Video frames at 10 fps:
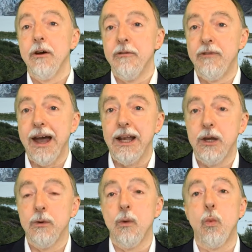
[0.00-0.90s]

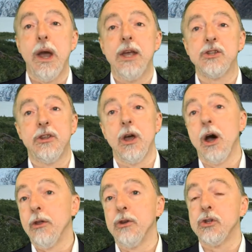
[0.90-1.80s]
value in ways that
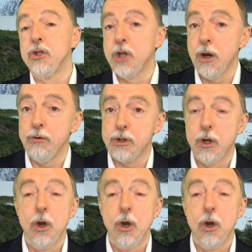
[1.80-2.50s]
others don't,